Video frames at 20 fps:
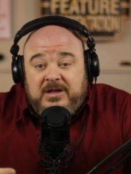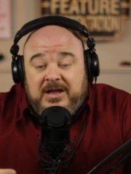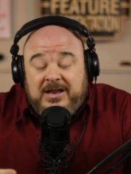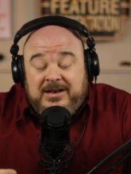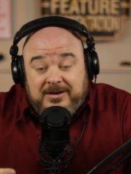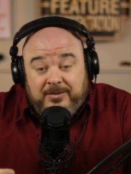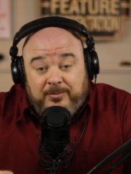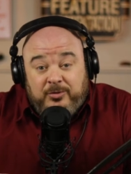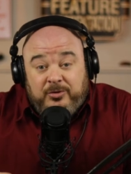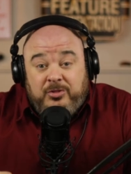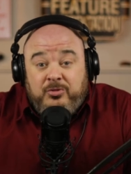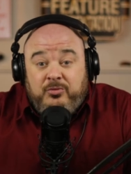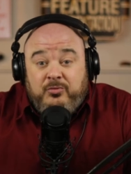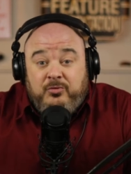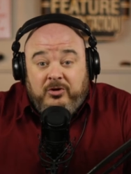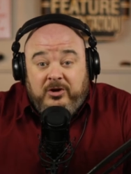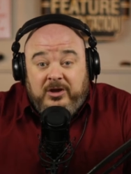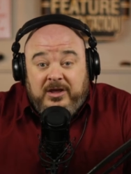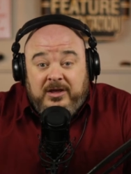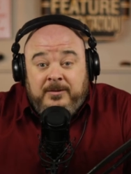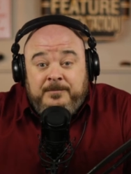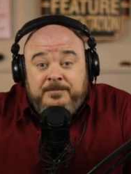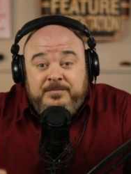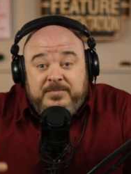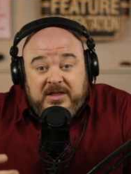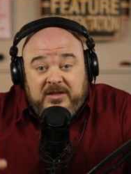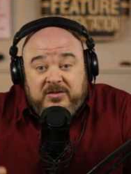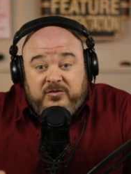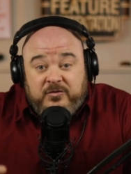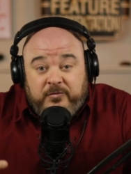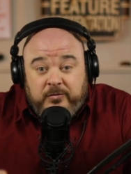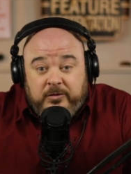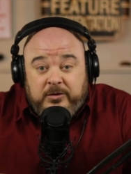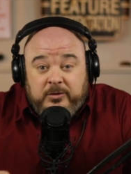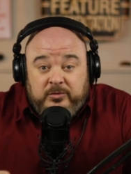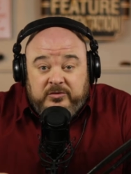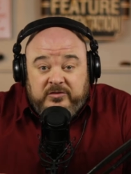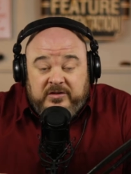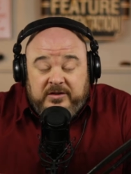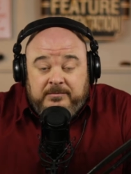and number three is
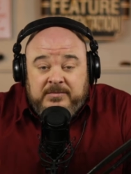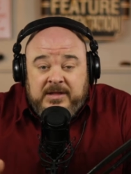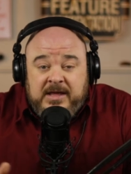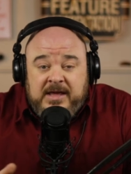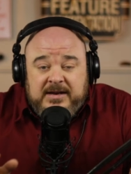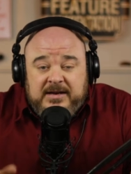frequency.